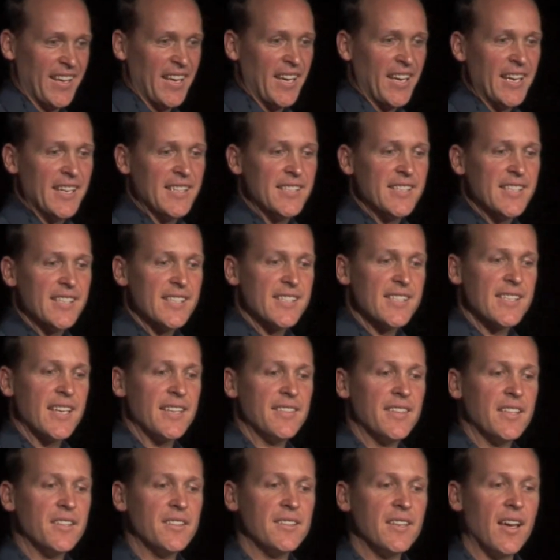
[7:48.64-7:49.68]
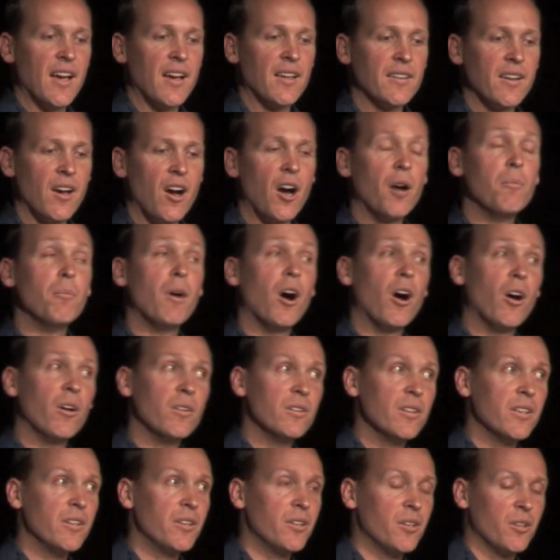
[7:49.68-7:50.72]
Easier said than done. I'm
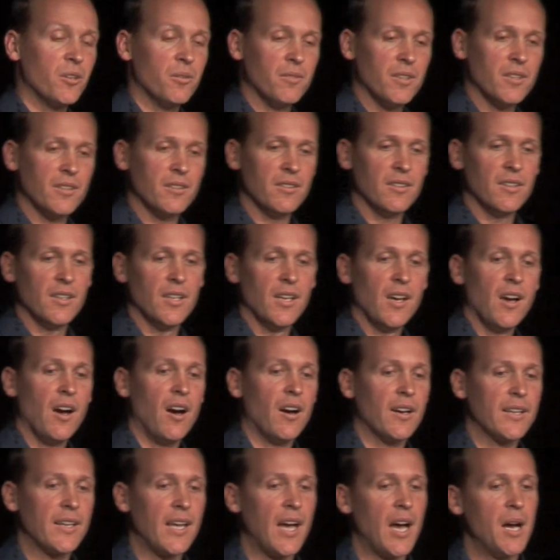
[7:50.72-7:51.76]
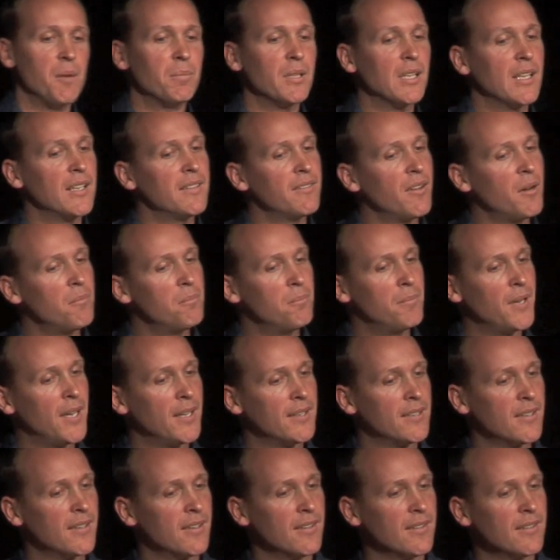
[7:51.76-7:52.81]
only human. I can't believe I'm
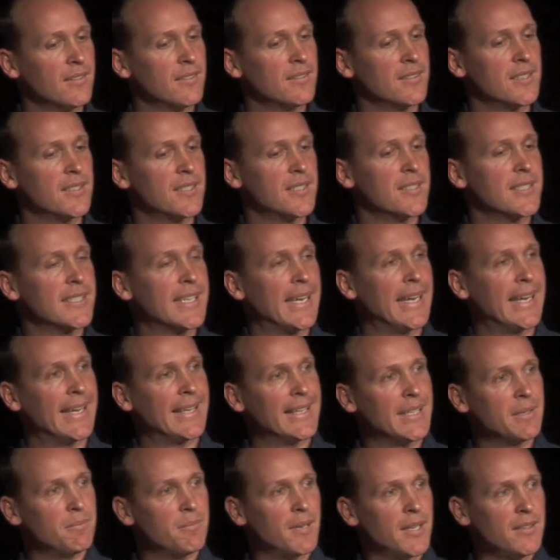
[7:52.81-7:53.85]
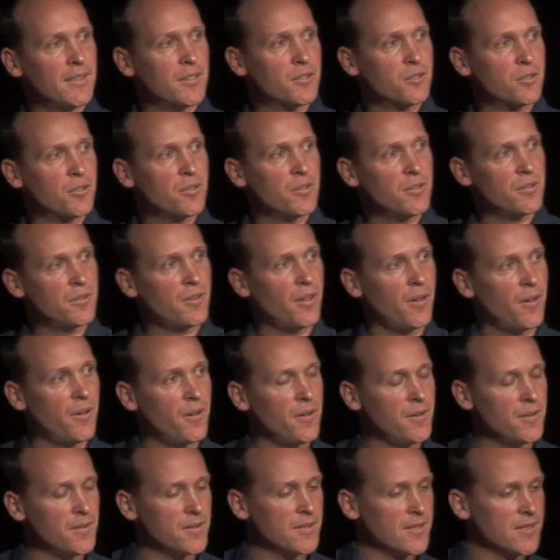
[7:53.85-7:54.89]
better. This is killing me. The truth
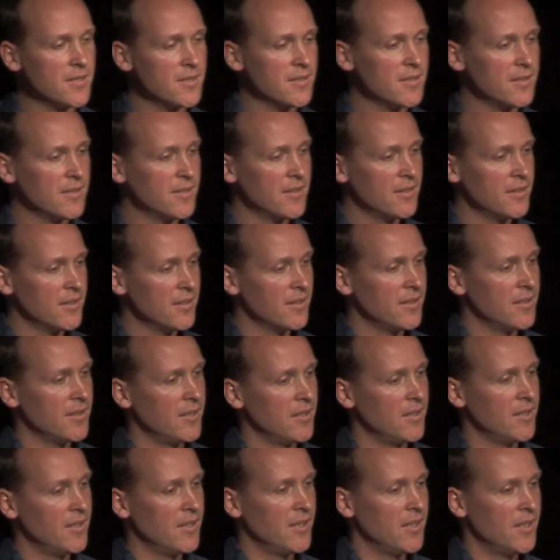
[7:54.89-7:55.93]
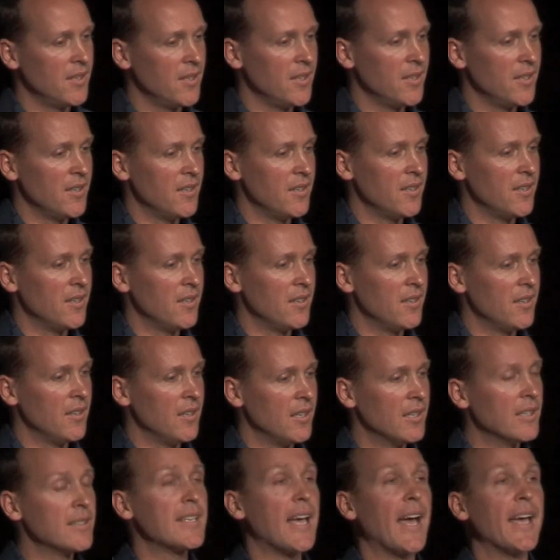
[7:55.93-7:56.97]
hurts.
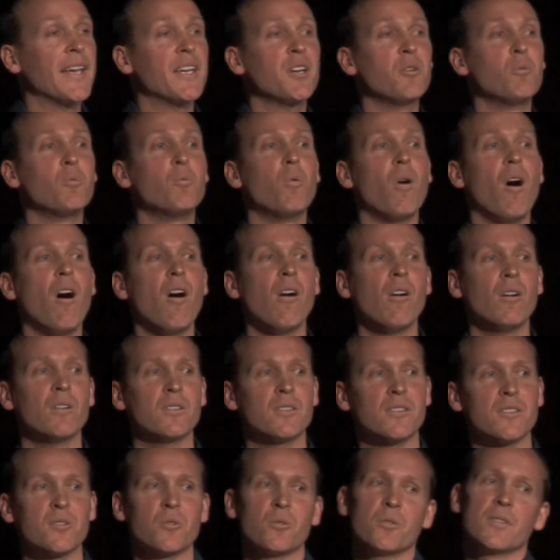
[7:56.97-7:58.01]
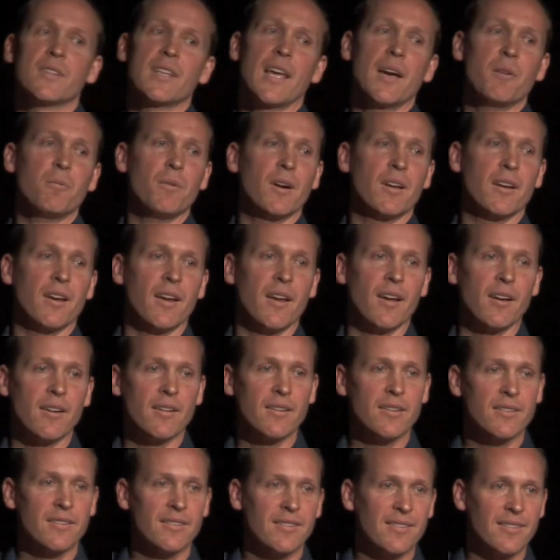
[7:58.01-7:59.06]
It'll take a while to sort that one
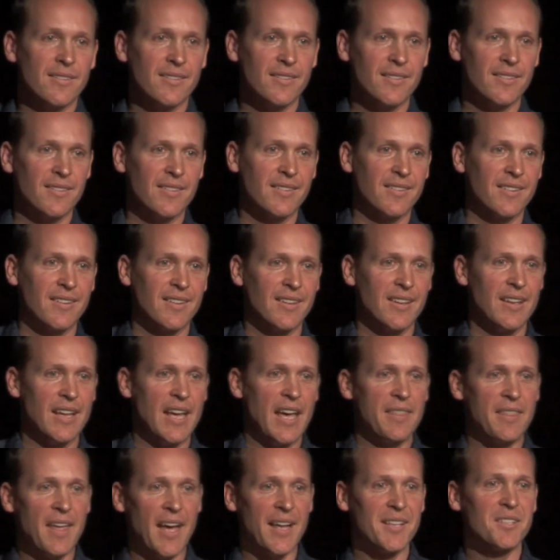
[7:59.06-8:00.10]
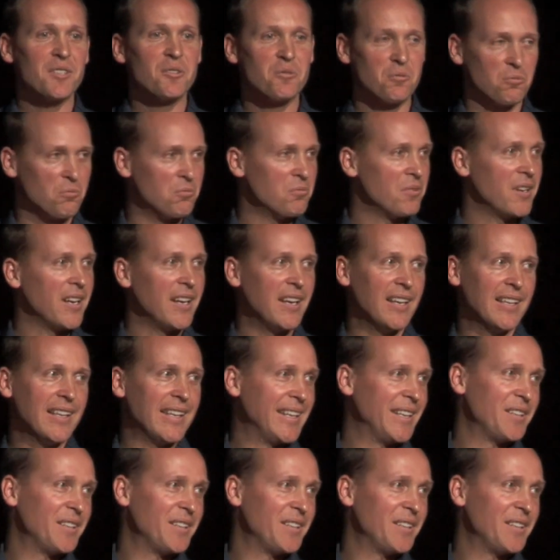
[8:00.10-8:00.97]
out. That's a really